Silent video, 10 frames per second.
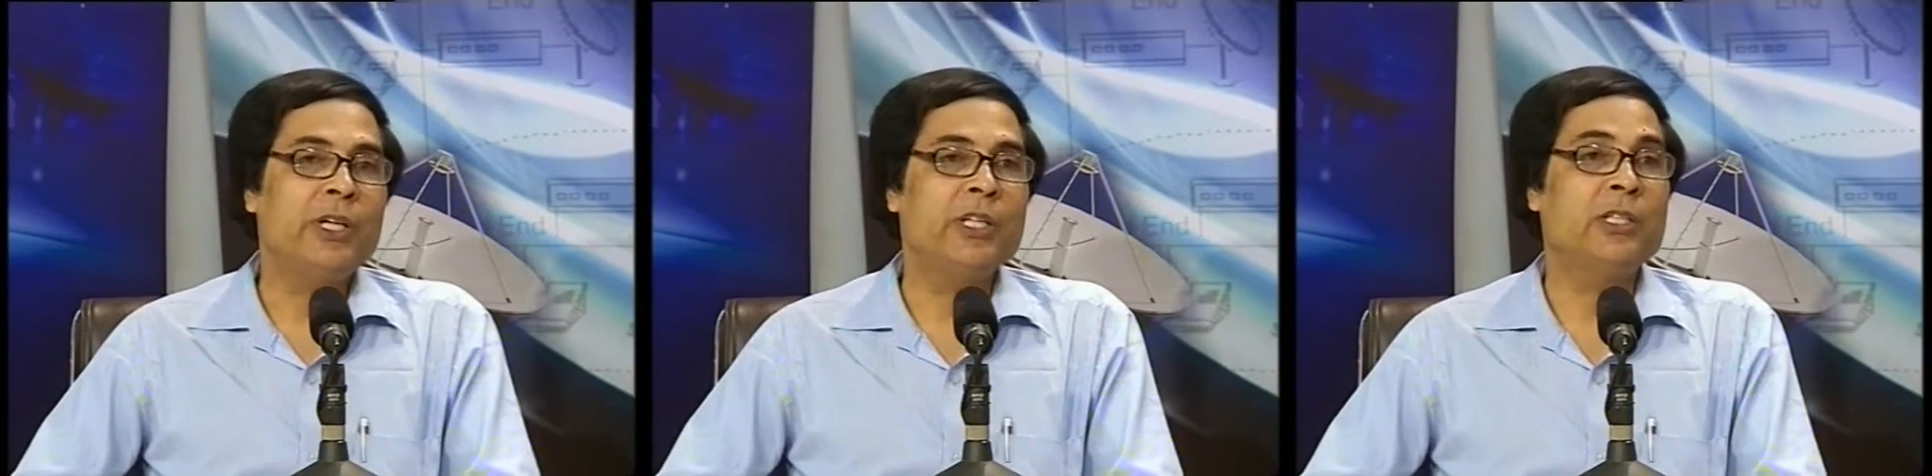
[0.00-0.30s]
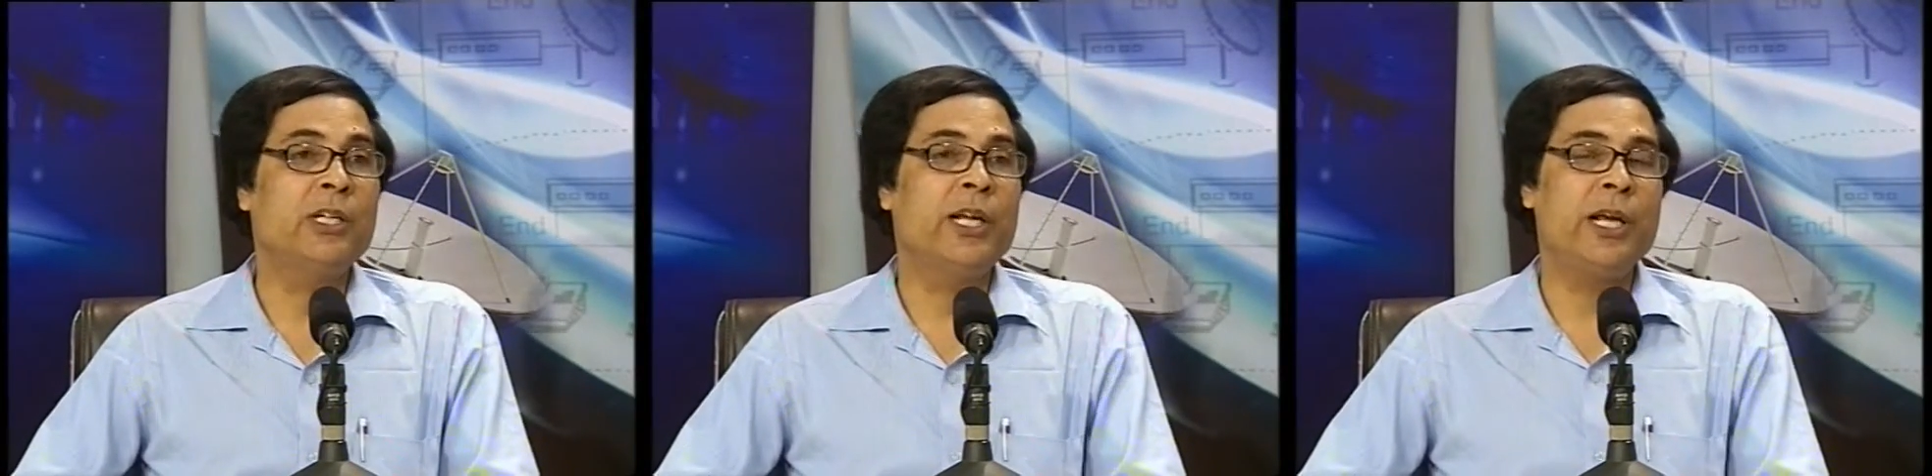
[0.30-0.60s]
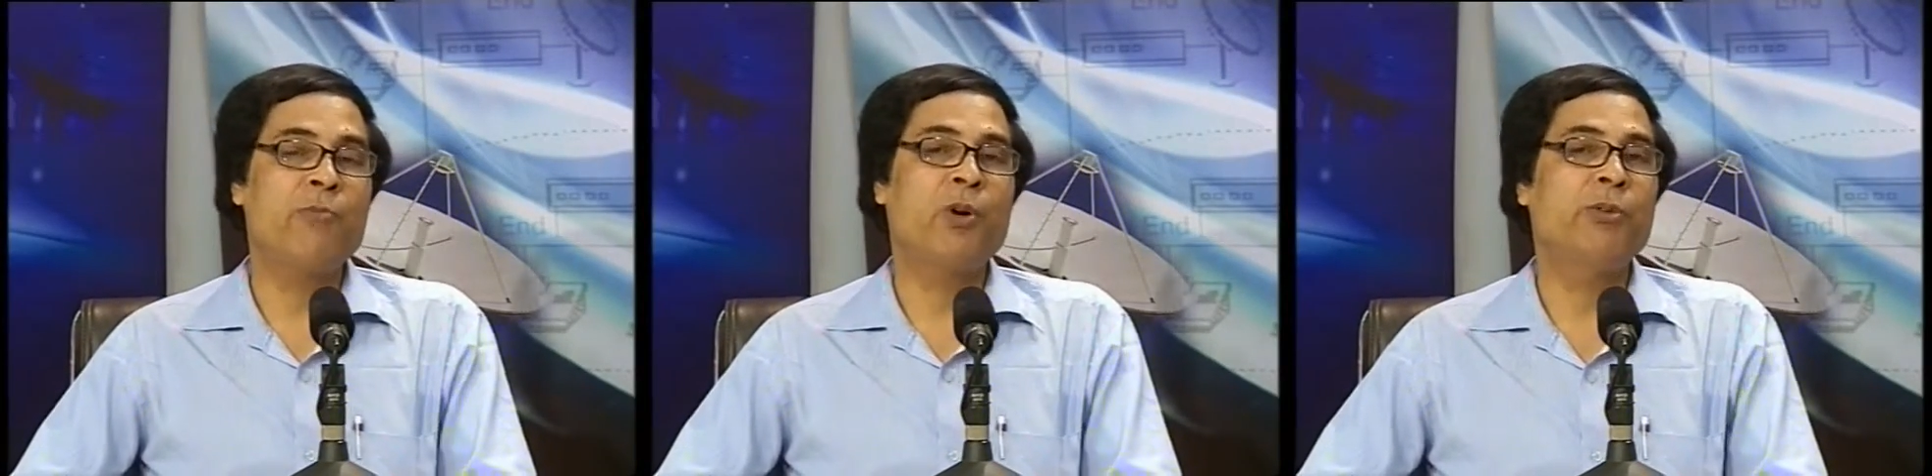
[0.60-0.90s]
is the
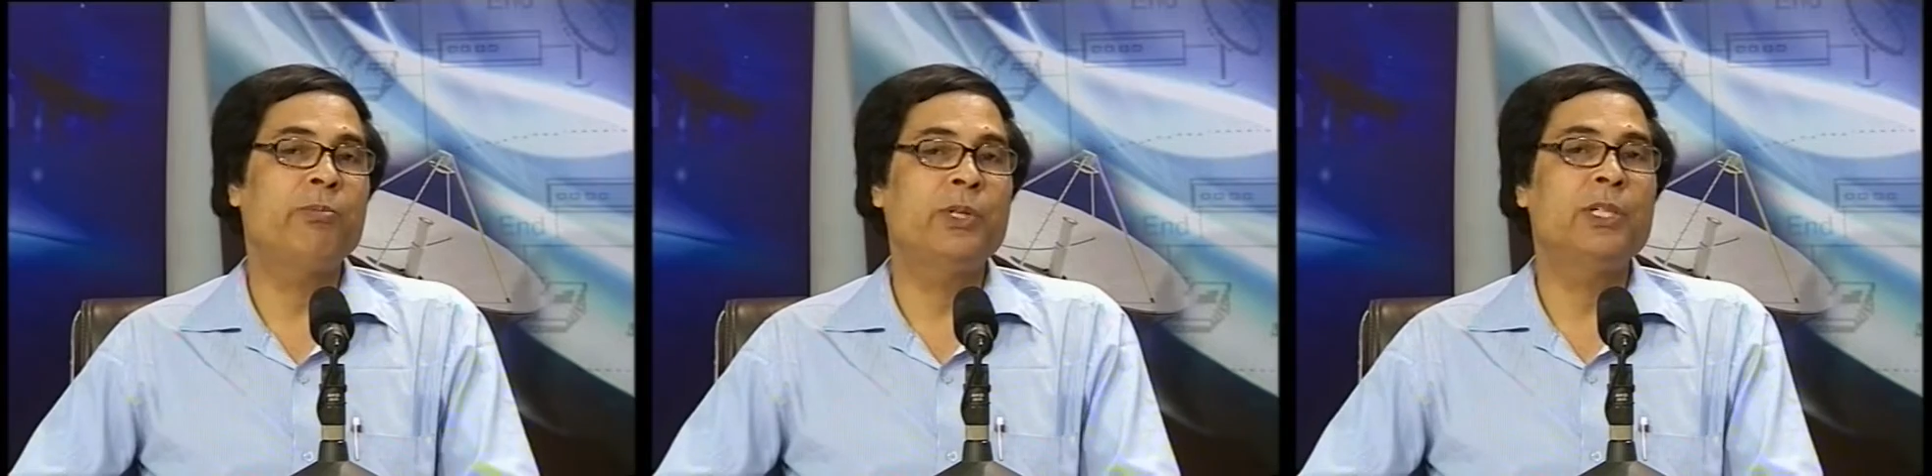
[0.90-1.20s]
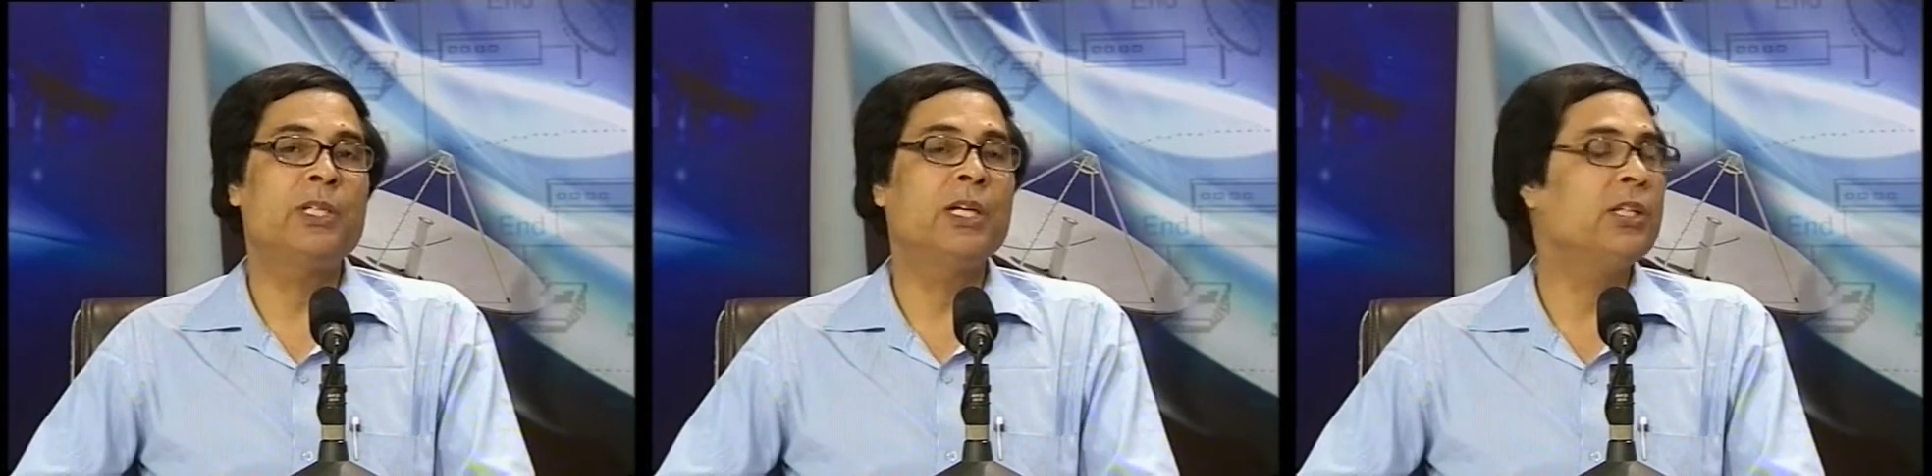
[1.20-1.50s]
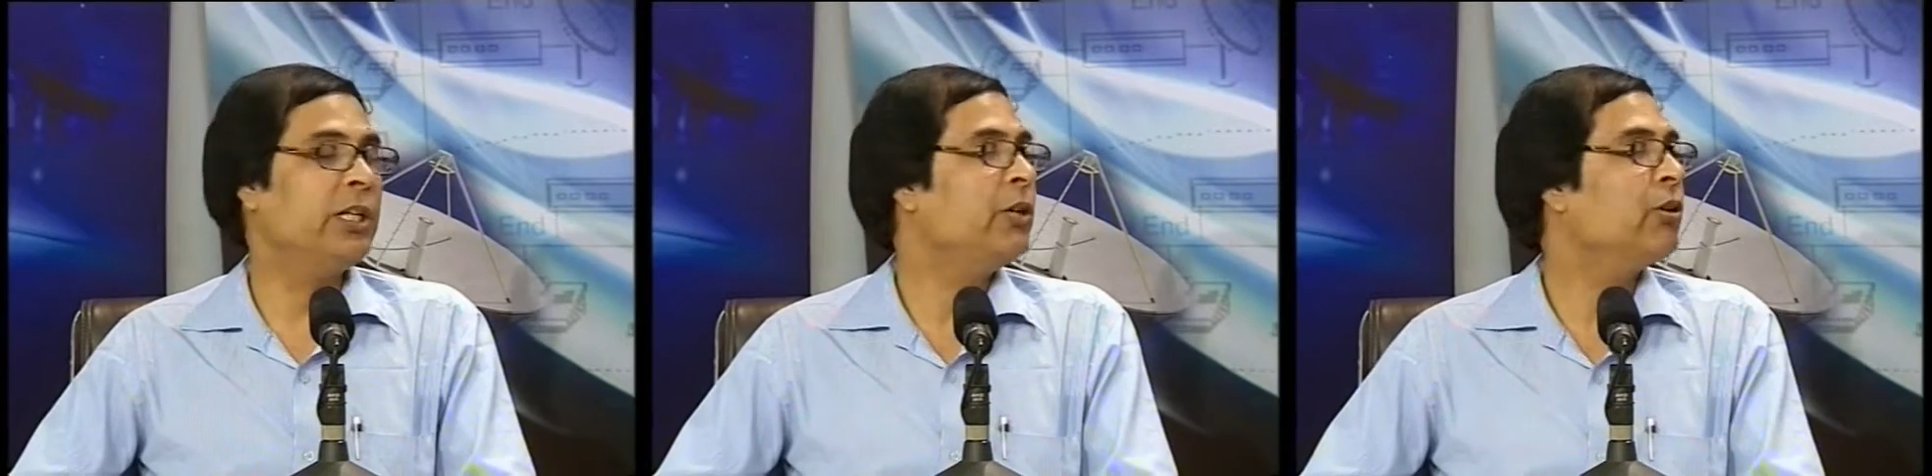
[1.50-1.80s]
name of a person,
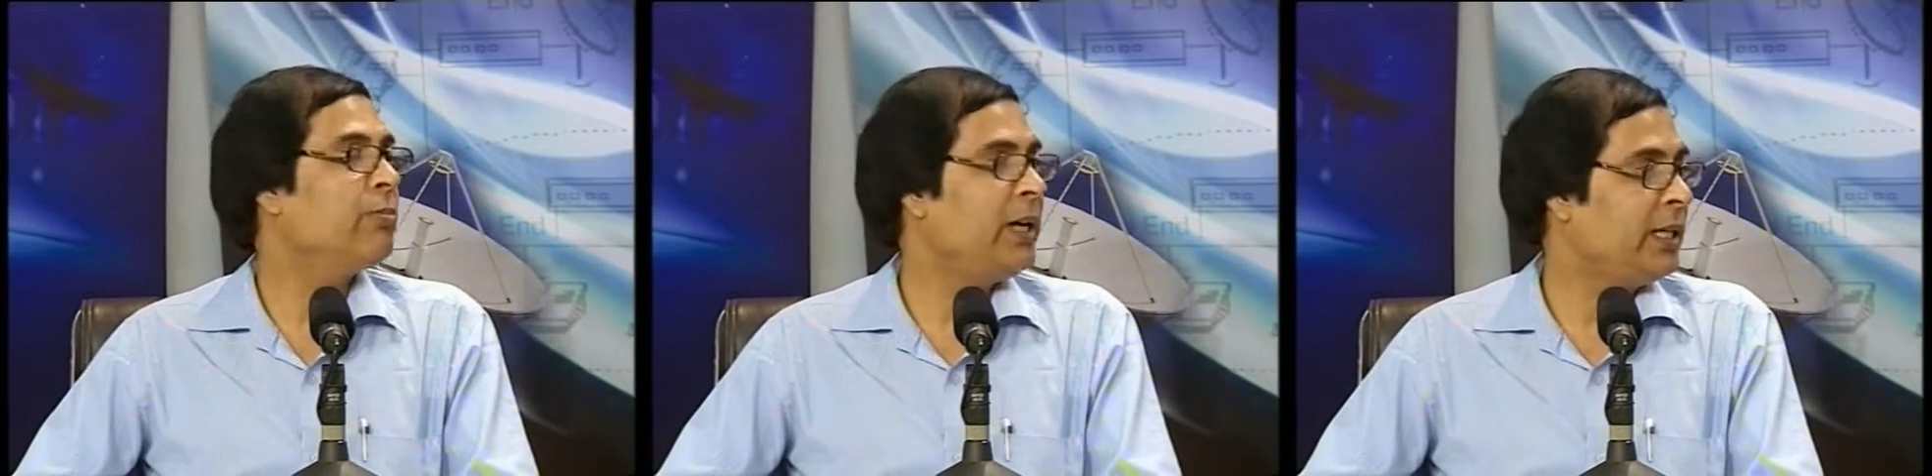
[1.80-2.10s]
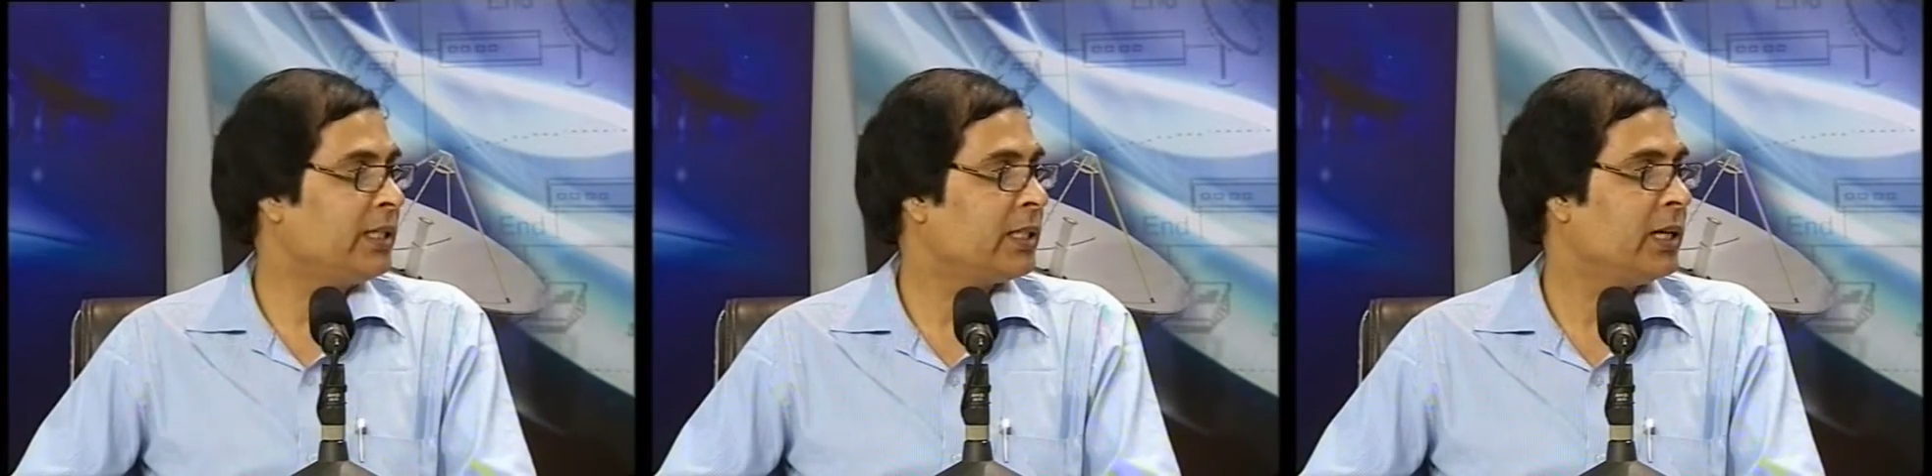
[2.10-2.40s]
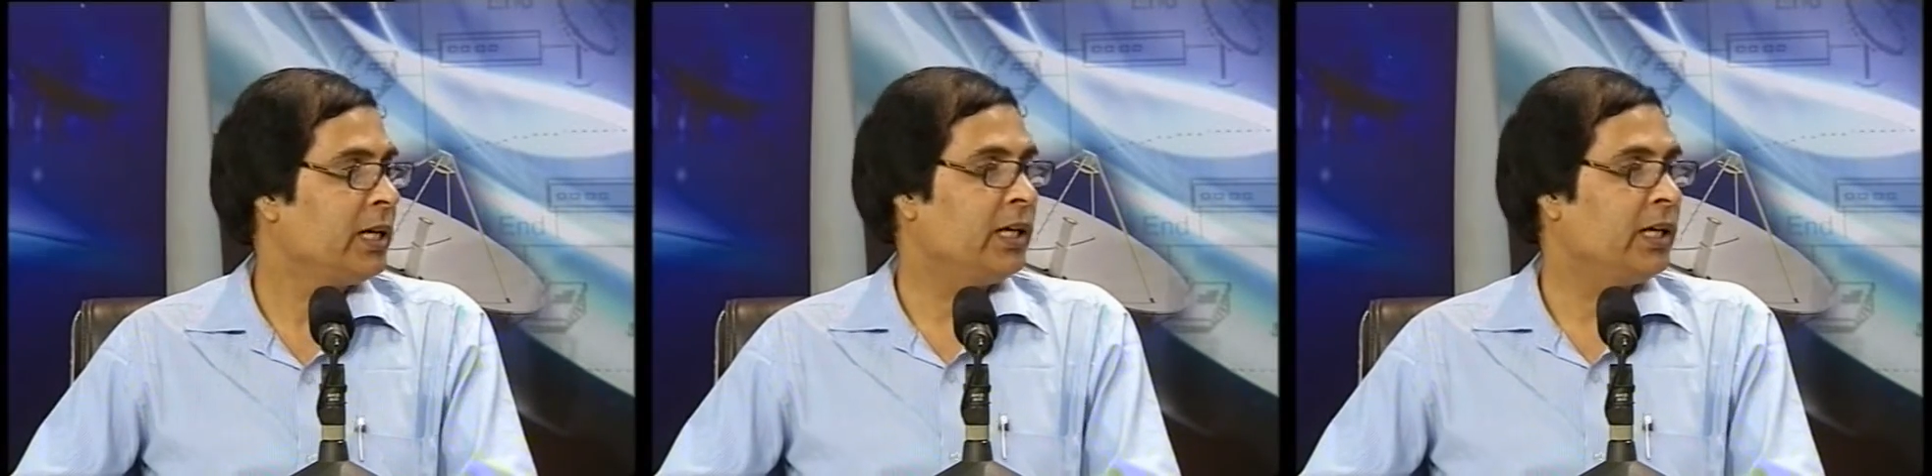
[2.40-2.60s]
thing or place.